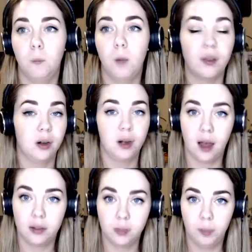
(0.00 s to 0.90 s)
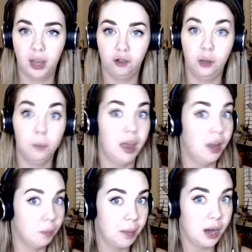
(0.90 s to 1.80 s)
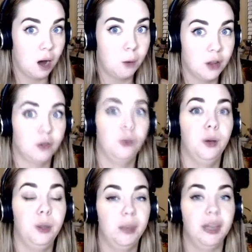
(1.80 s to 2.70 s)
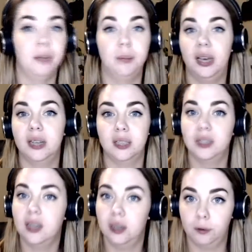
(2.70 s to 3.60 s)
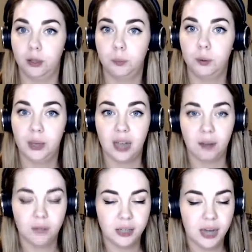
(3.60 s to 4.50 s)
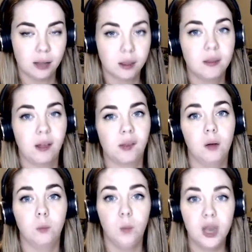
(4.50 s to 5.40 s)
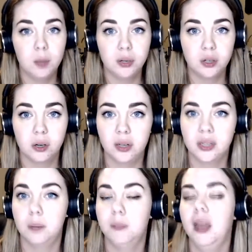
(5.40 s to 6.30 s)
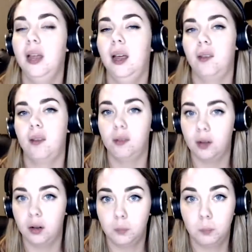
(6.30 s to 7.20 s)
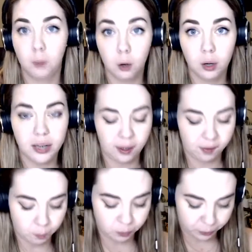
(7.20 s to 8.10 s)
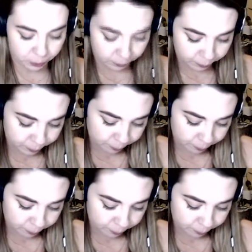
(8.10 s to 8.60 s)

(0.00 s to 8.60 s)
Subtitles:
whether or not the patient may or may not want the treatment because it's the difference between life and death. That's called weak paternalism. It's considered morally acceptable.